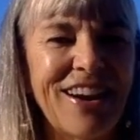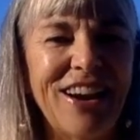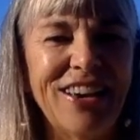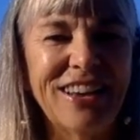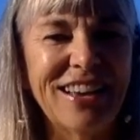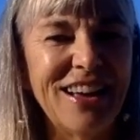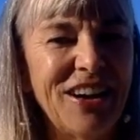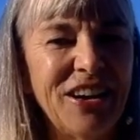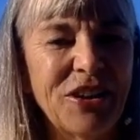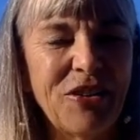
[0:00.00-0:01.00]
Are you
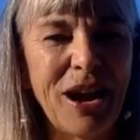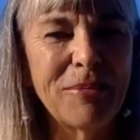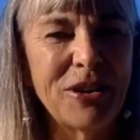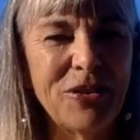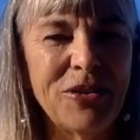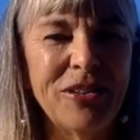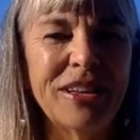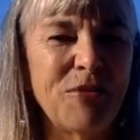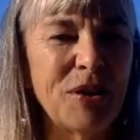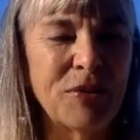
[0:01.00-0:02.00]
grabbing hold
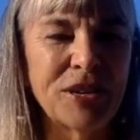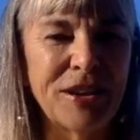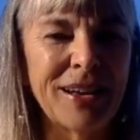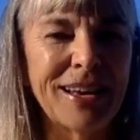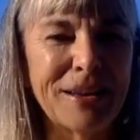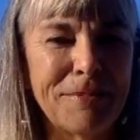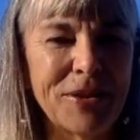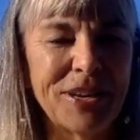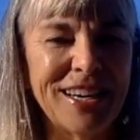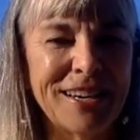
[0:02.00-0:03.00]
of what we're talking
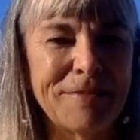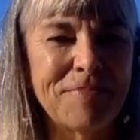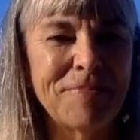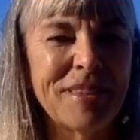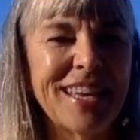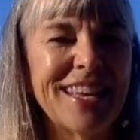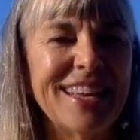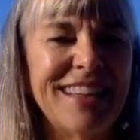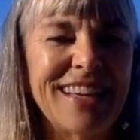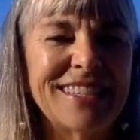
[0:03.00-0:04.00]
about here?
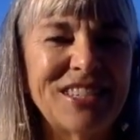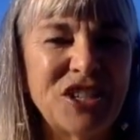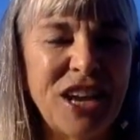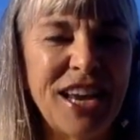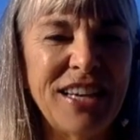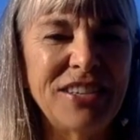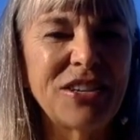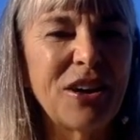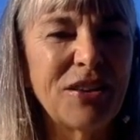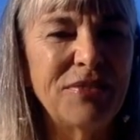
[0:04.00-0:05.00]
Let's change
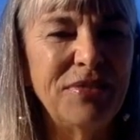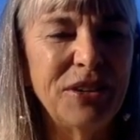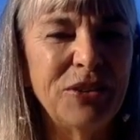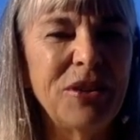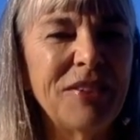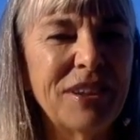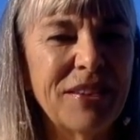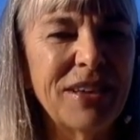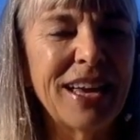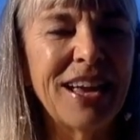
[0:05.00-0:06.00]
our view of
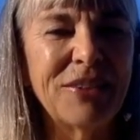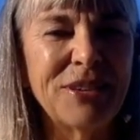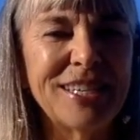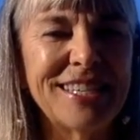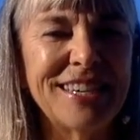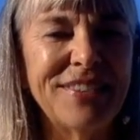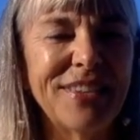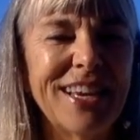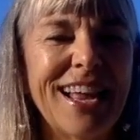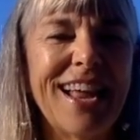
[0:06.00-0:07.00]
giving and
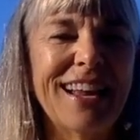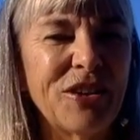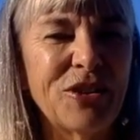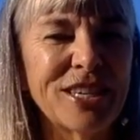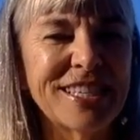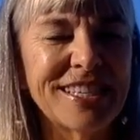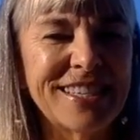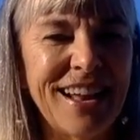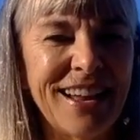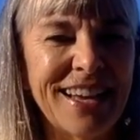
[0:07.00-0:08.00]
receiving. The Course is
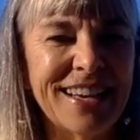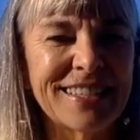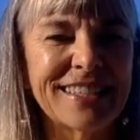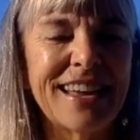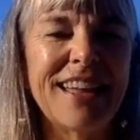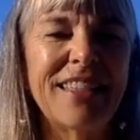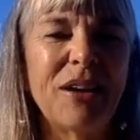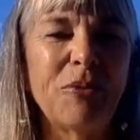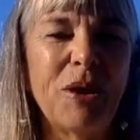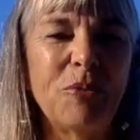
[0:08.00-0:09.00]
telling us
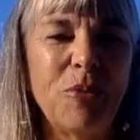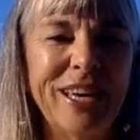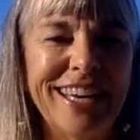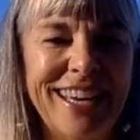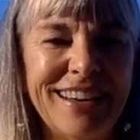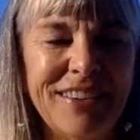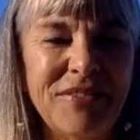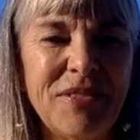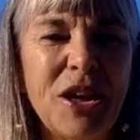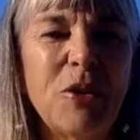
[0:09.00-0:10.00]
that when we give,
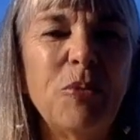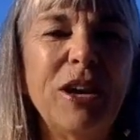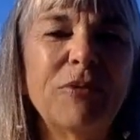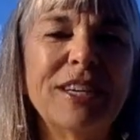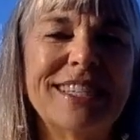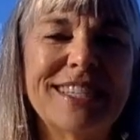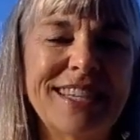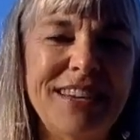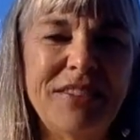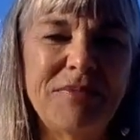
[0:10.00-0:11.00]
we
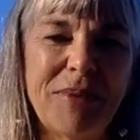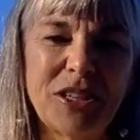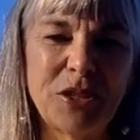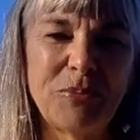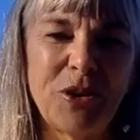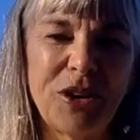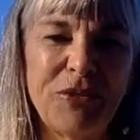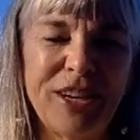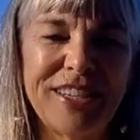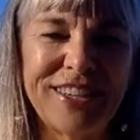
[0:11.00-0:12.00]
receive much more in
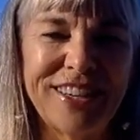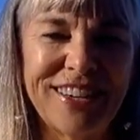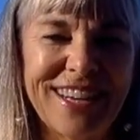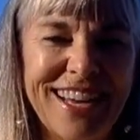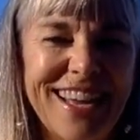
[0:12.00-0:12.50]
return.